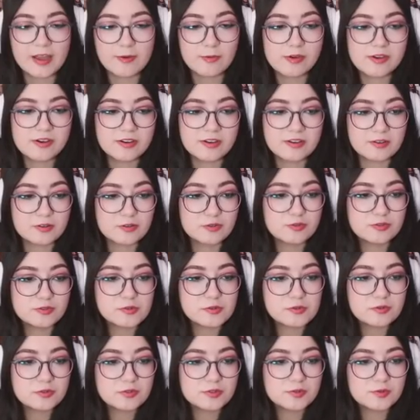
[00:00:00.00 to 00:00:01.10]
I went on a
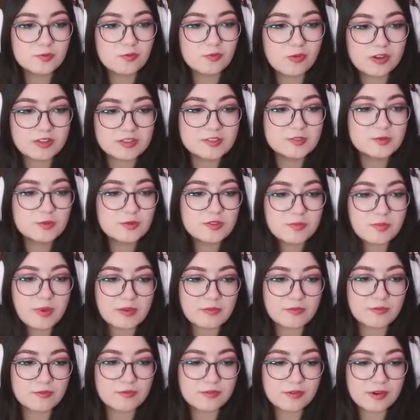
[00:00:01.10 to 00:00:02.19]
cruise once with my
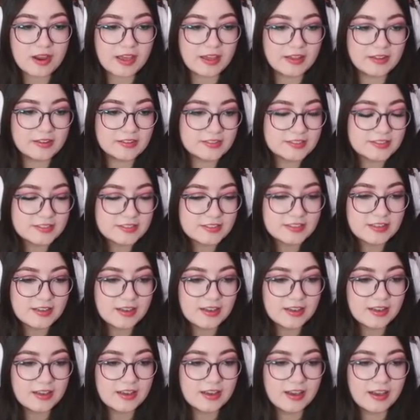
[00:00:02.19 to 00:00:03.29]
friend
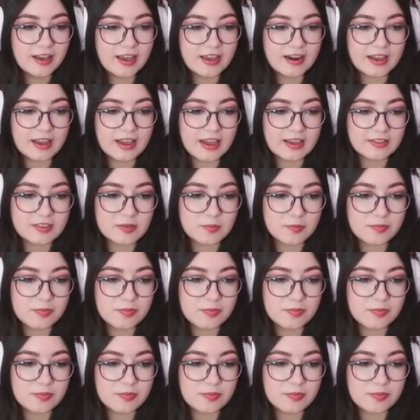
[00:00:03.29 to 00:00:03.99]
and I had the